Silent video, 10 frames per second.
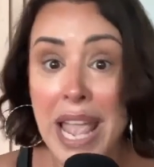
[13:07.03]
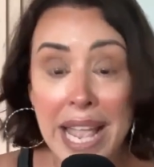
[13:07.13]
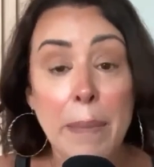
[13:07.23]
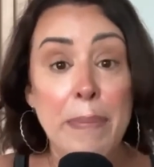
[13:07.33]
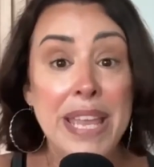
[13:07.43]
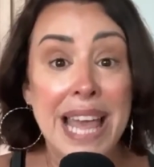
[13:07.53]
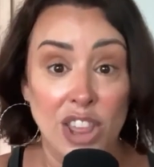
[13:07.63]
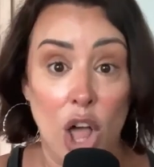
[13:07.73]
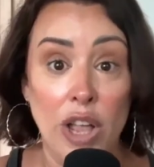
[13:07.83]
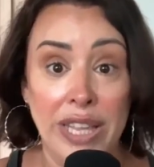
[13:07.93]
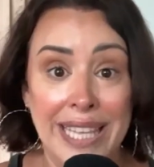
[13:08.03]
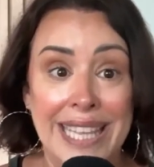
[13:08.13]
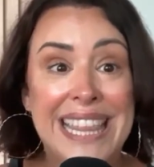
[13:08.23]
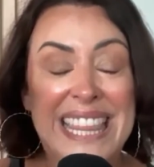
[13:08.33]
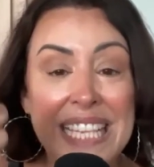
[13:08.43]
It could be that long and
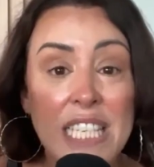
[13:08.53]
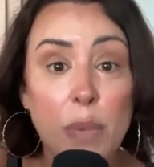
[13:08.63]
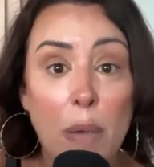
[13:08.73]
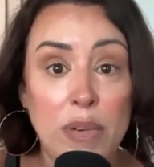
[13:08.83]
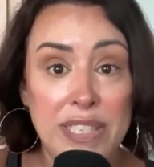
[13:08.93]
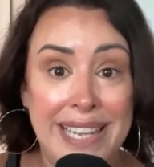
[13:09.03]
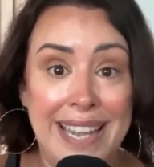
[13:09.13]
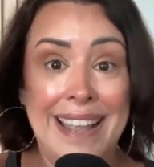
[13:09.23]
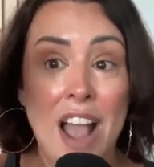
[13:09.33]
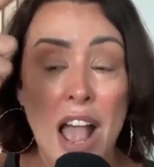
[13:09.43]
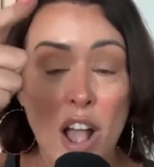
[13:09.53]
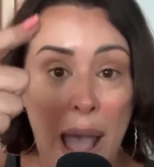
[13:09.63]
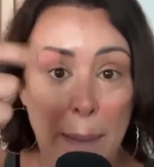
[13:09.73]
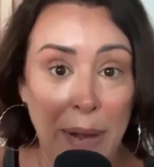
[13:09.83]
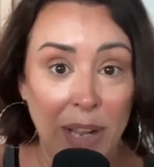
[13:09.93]
lengthy. This is what we're seeing
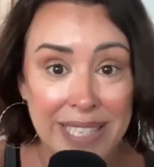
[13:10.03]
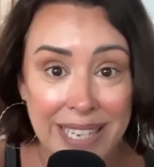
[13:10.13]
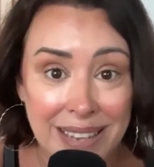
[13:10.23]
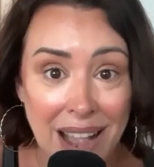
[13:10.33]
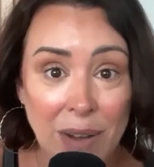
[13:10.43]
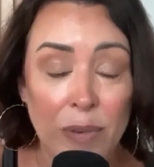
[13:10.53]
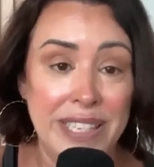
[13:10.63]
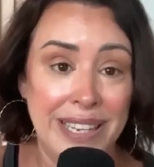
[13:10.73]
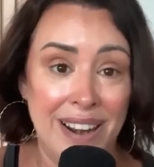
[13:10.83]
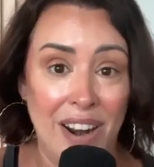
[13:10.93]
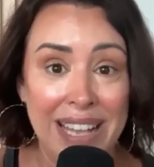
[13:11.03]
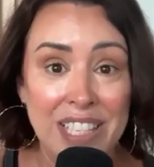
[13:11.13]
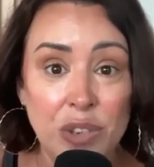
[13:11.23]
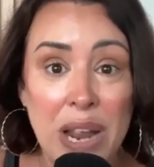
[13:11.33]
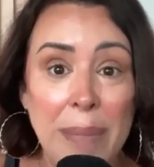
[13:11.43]
happen on TikTok. We're seeing it on
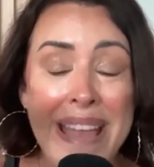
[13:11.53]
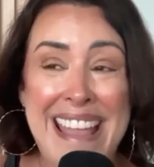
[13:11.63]
Instagram.